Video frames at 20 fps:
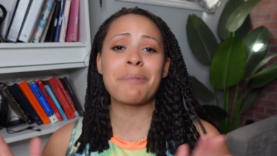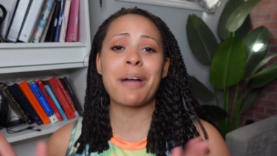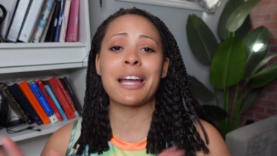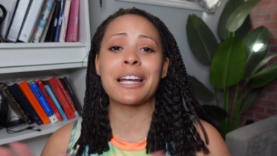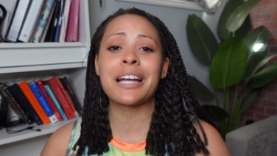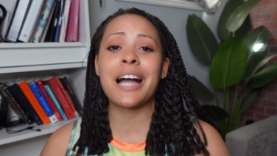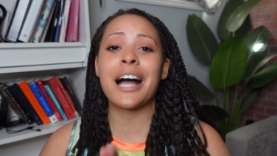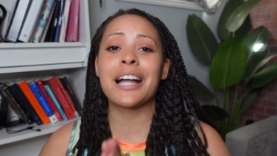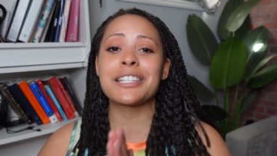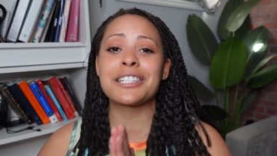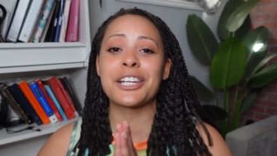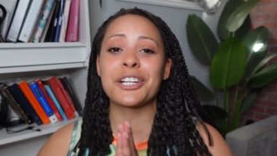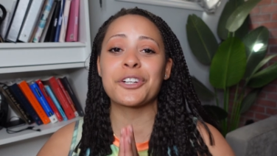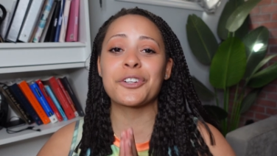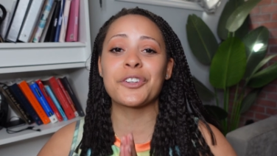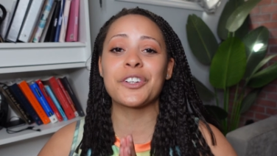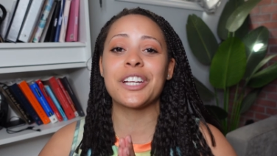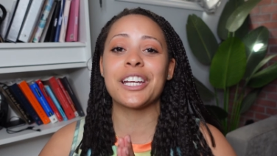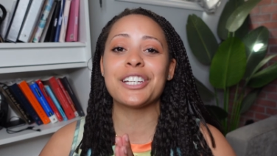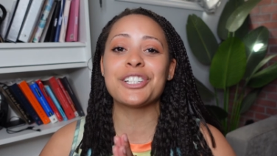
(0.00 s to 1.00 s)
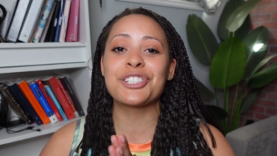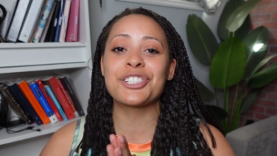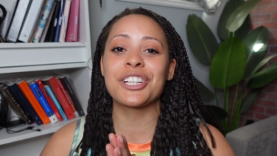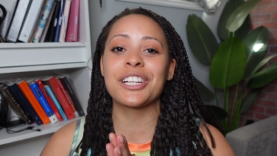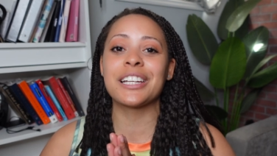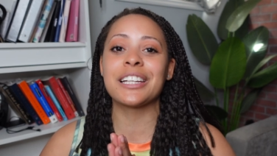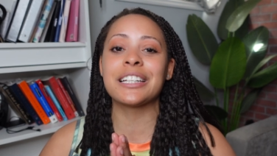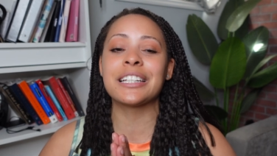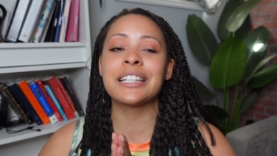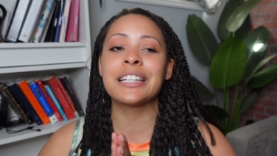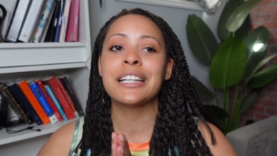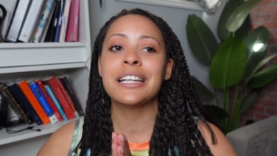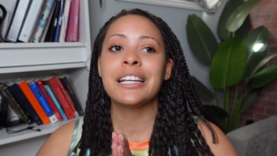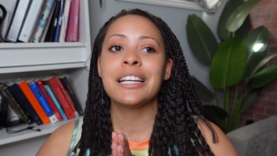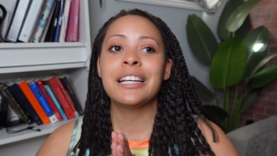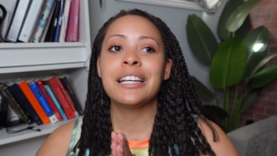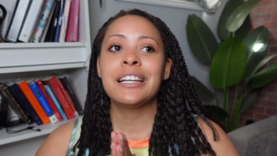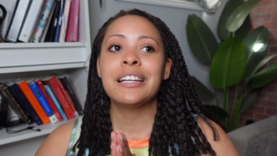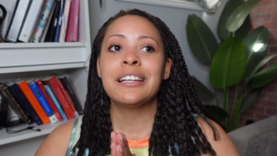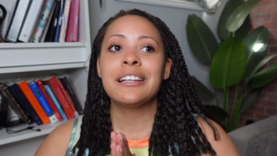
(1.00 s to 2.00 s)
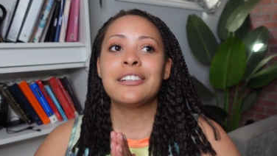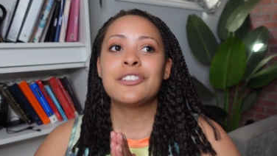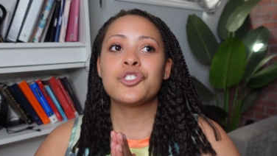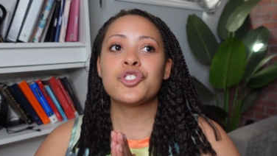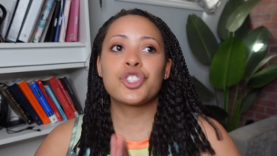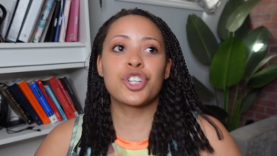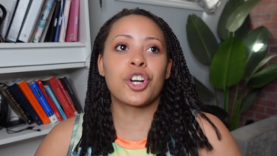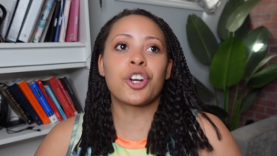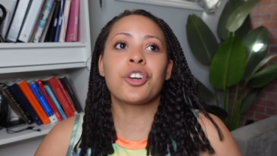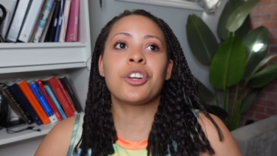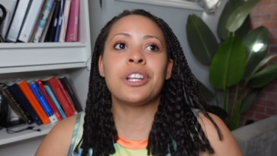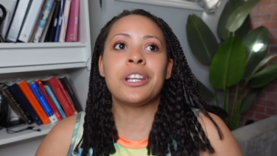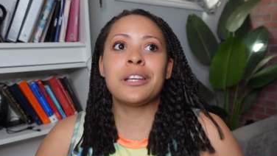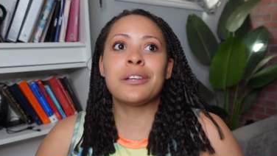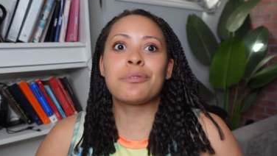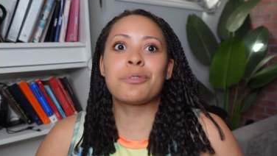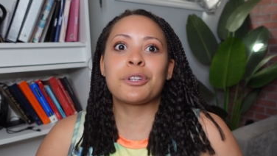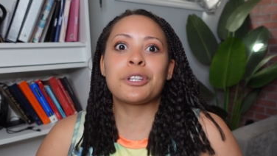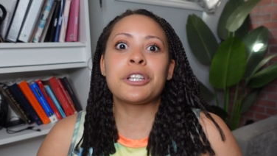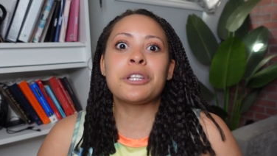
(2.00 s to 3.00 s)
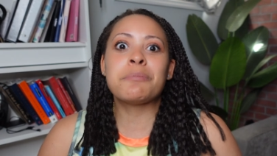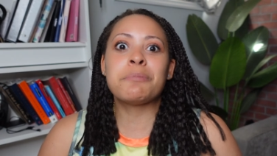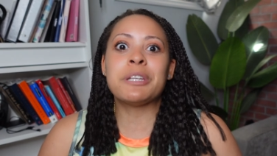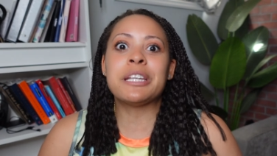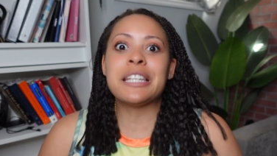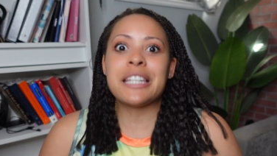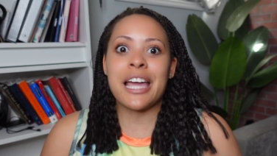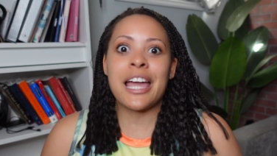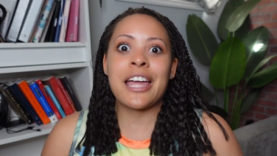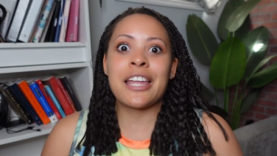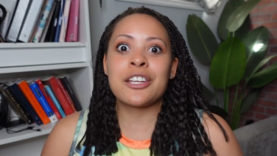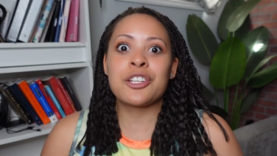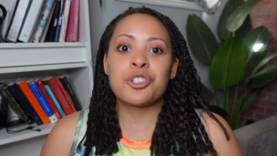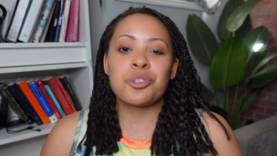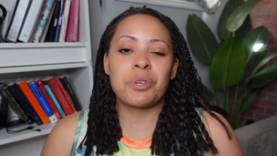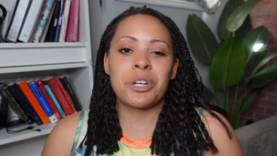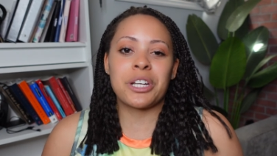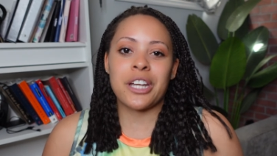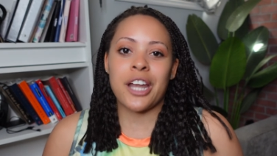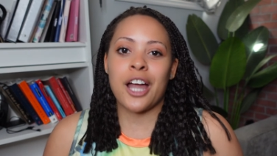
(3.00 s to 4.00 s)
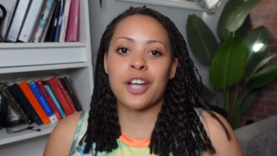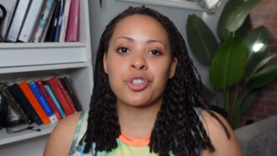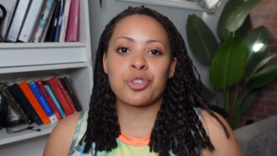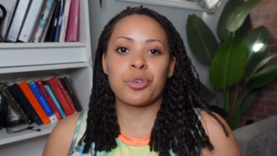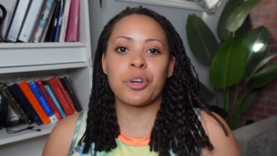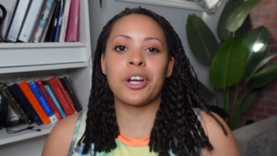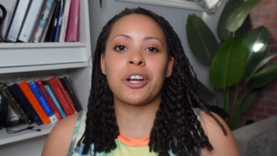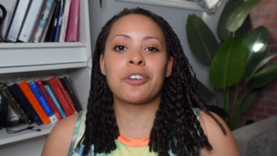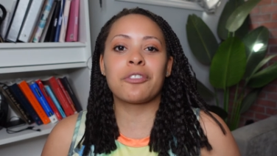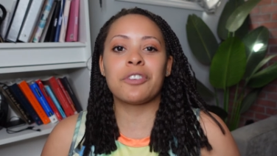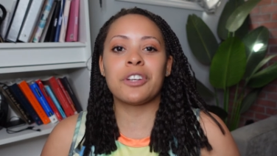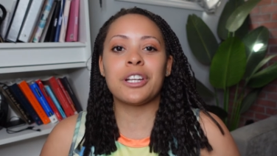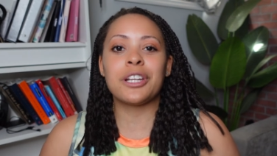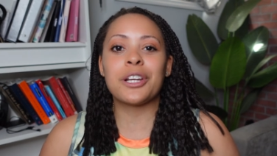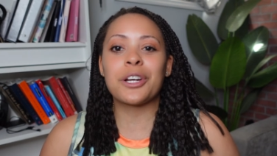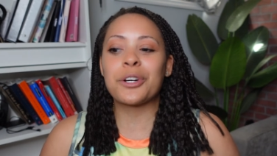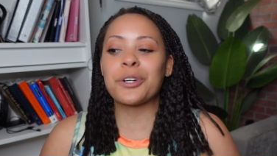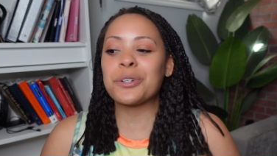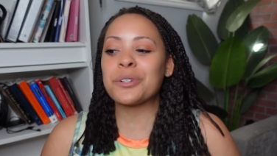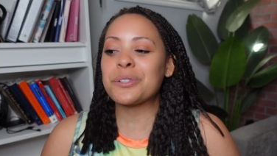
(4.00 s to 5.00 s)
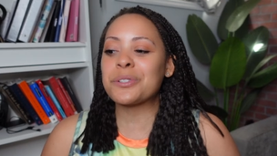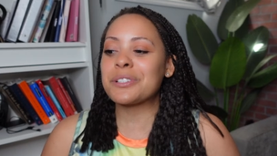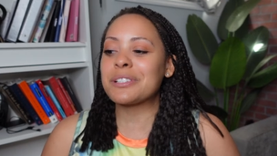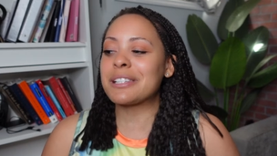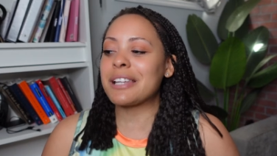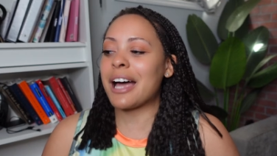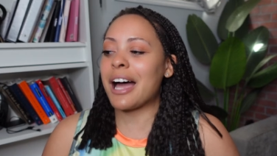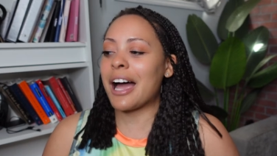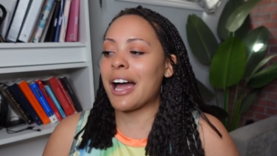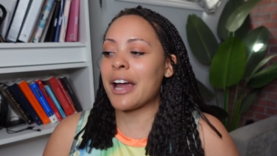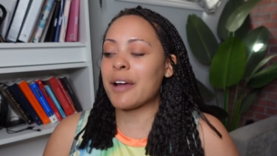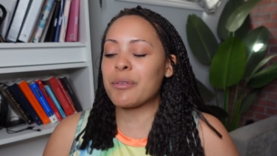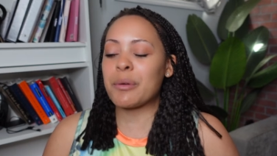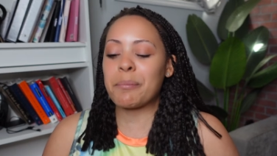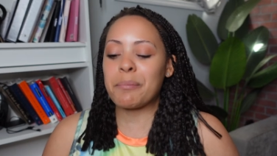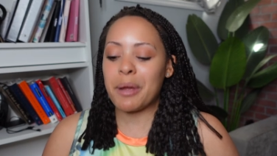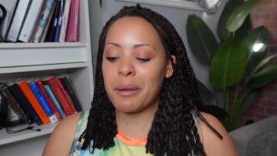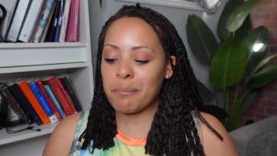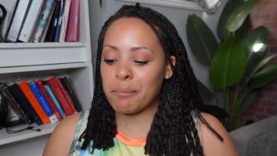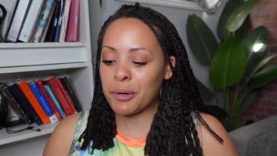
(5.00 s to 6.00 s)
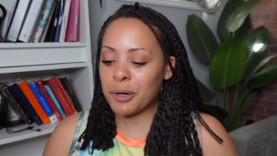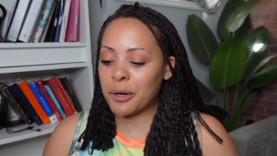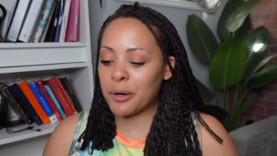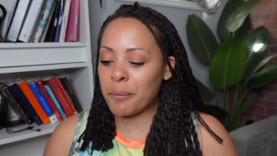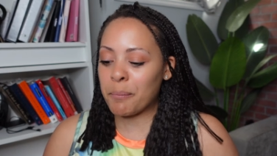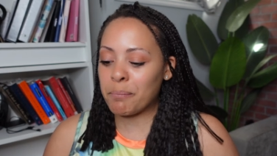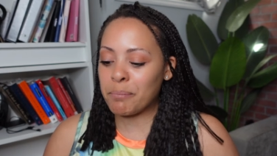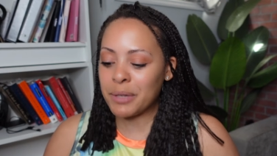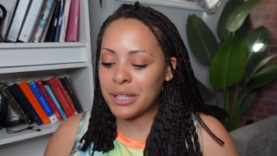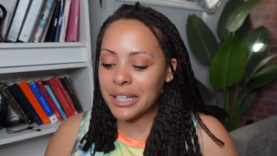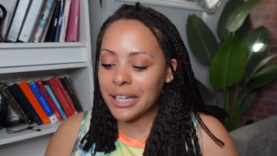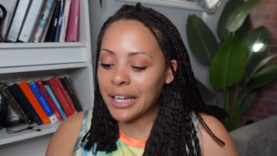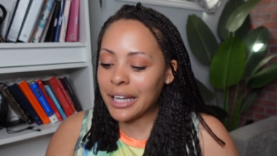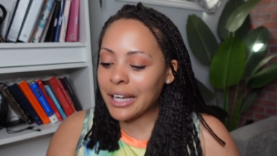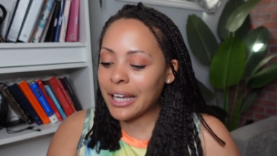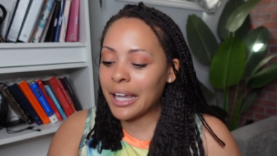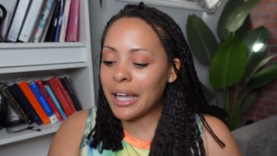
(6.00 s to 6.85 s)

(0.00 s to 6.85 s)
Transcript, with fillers: my content creation journey really began doing natural hair videos. I remember being